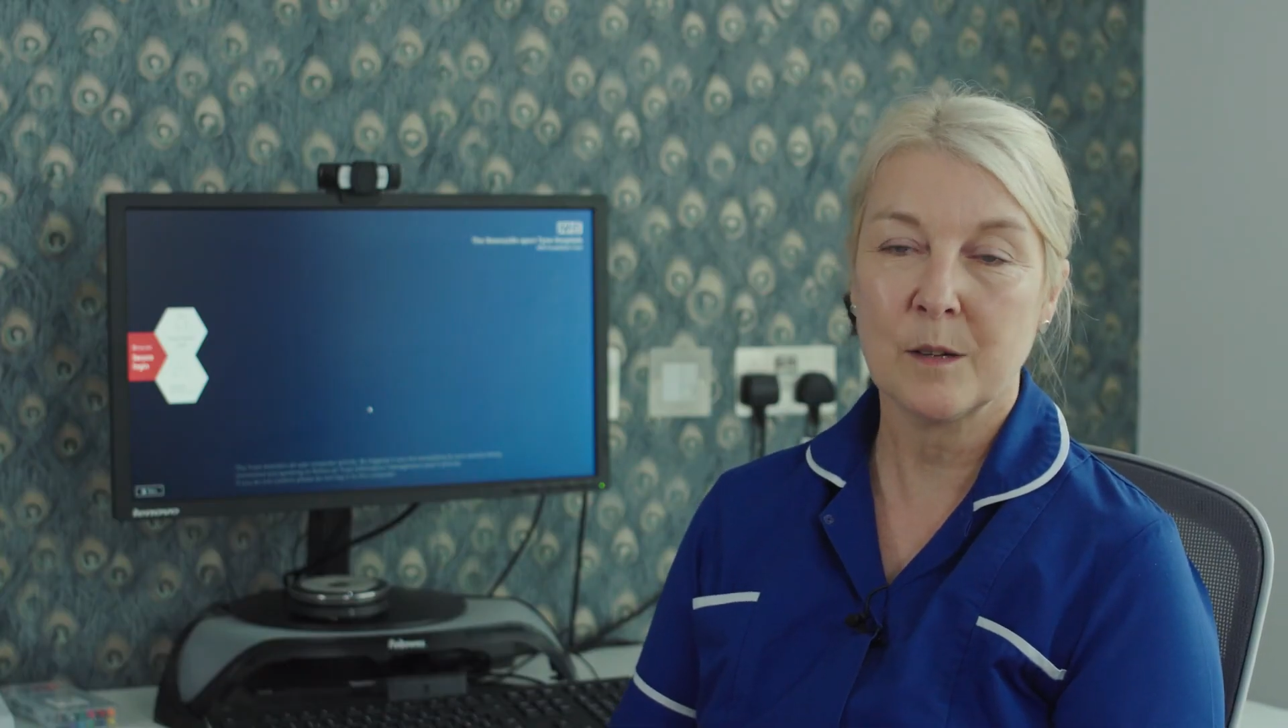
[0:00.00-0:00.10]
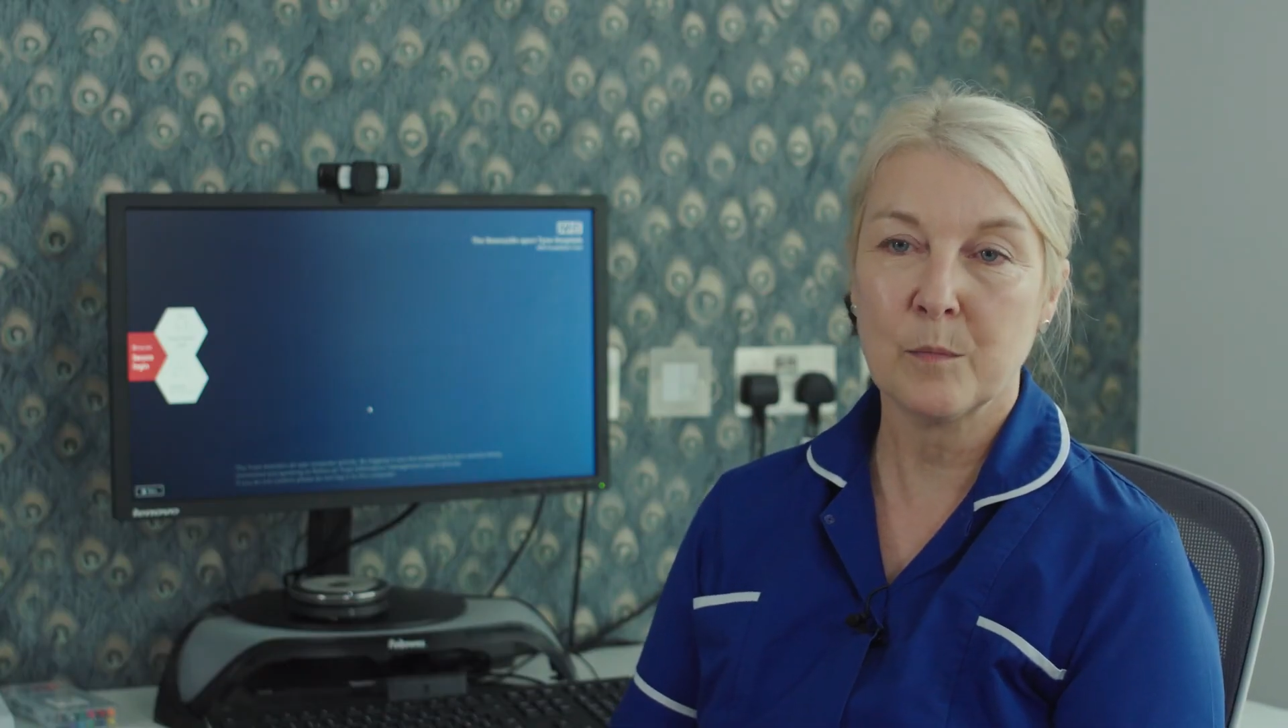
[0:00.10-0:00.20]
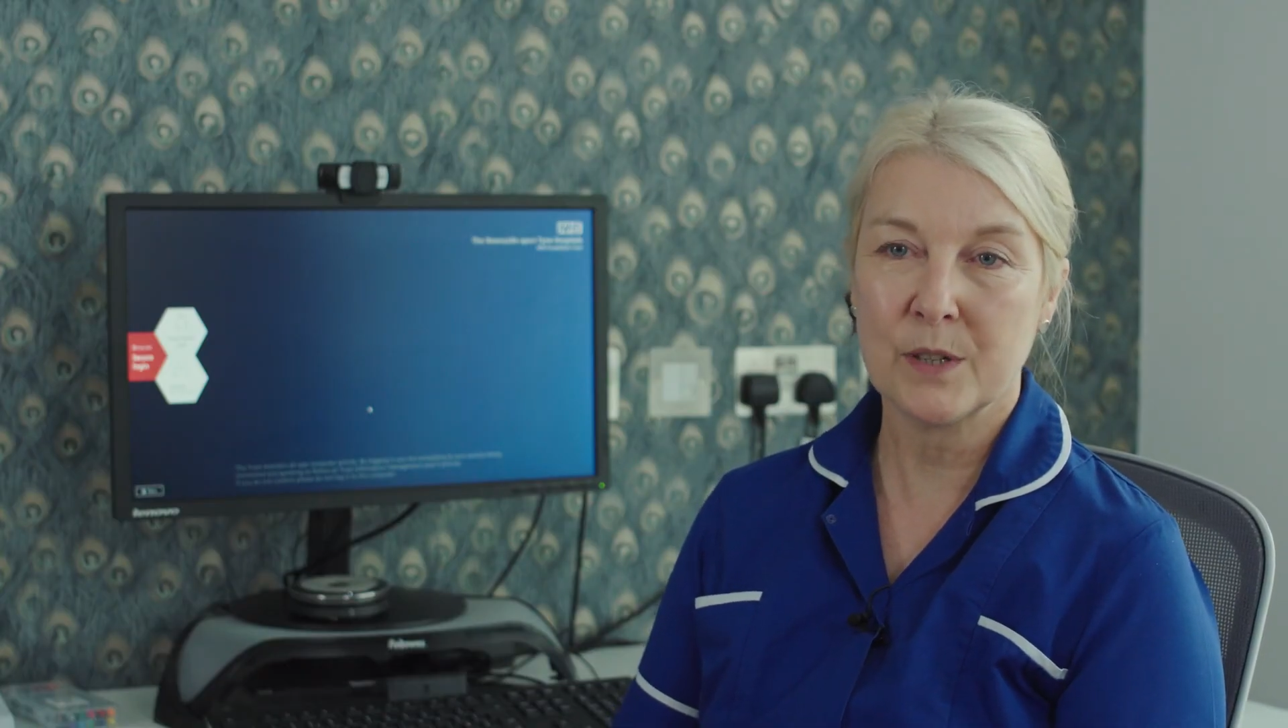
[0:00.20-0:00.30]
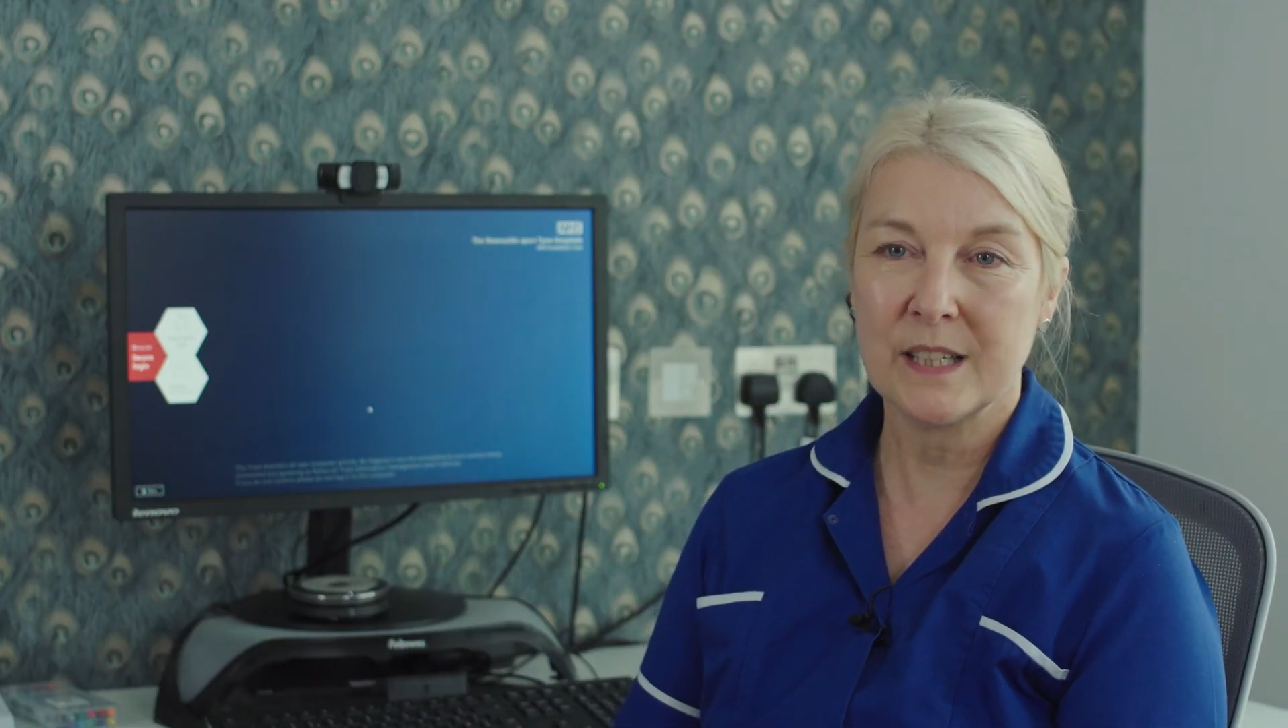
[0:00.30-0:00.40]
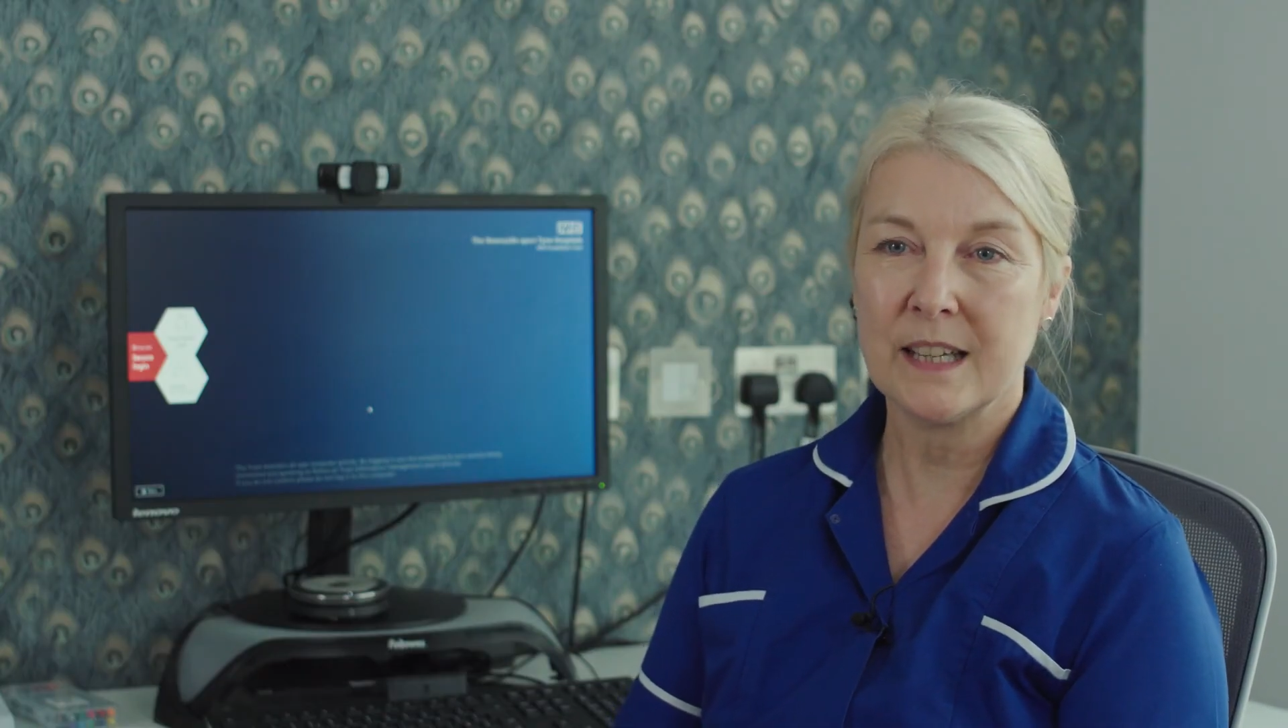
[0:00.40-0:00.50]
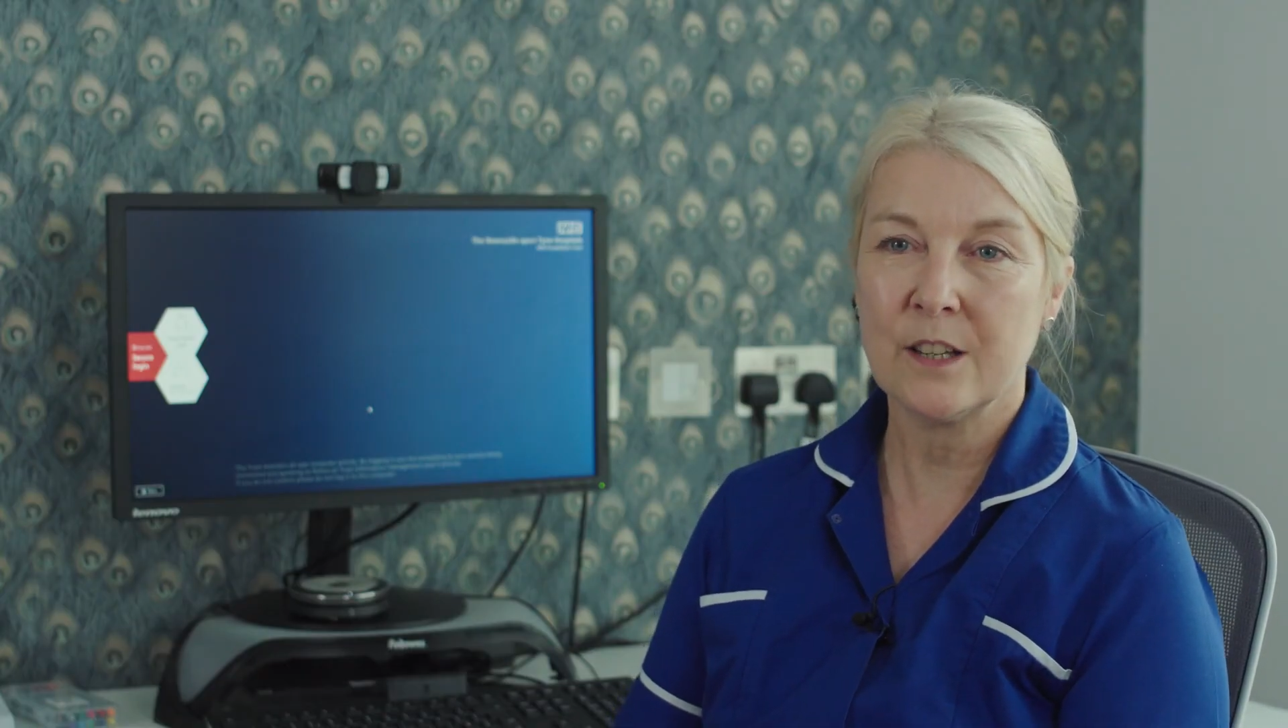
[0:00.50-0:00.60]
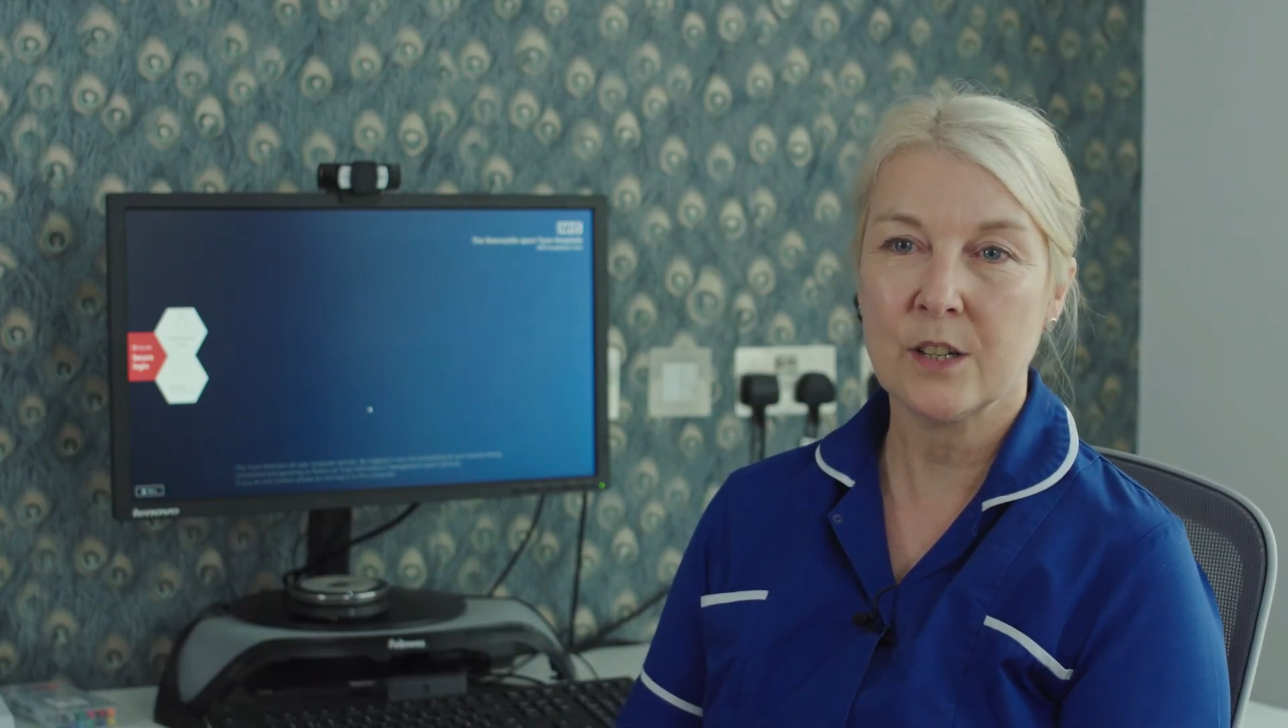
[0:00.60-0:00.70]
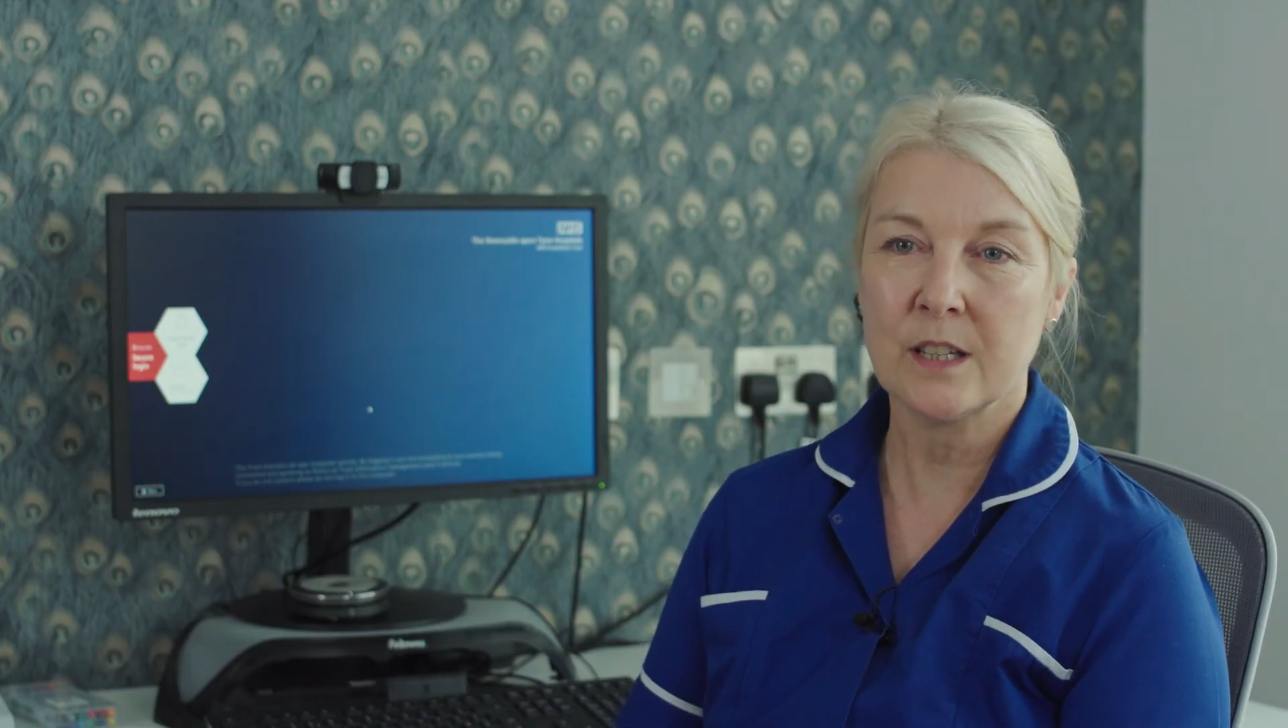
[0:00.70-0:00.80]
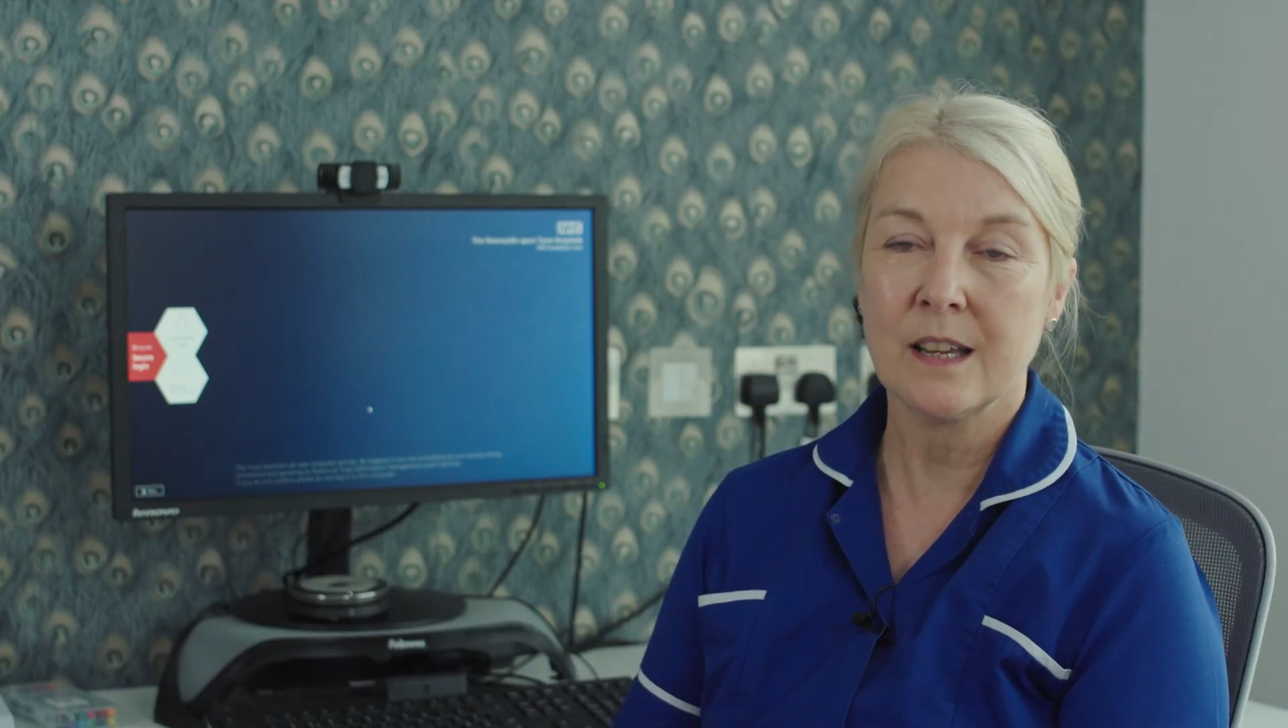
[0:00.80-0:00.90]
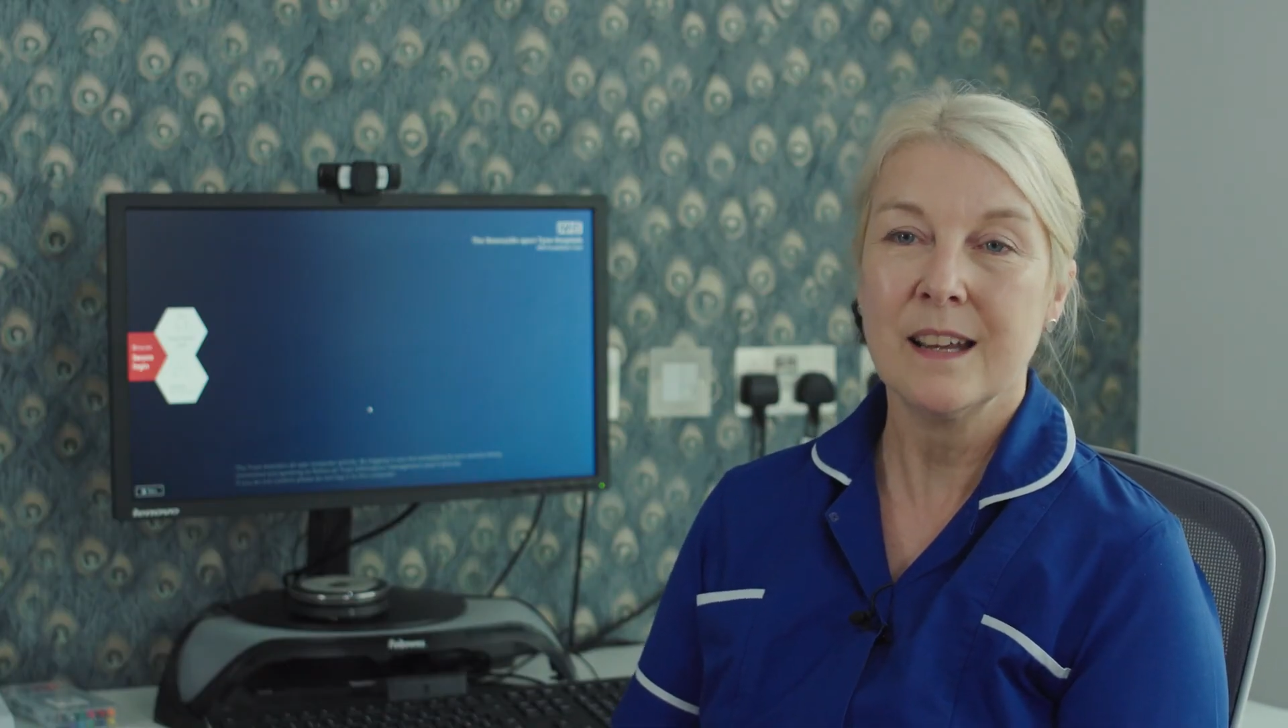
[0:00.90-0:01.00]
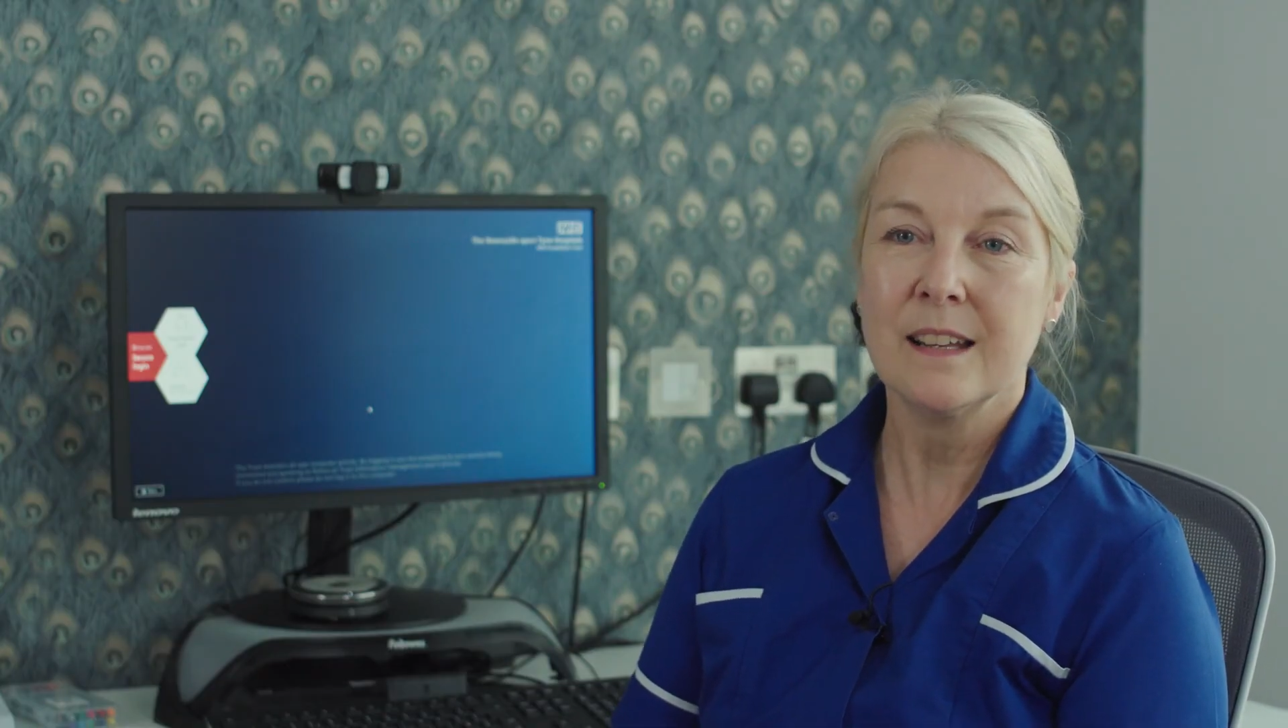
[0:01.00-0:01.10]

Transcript: and procedures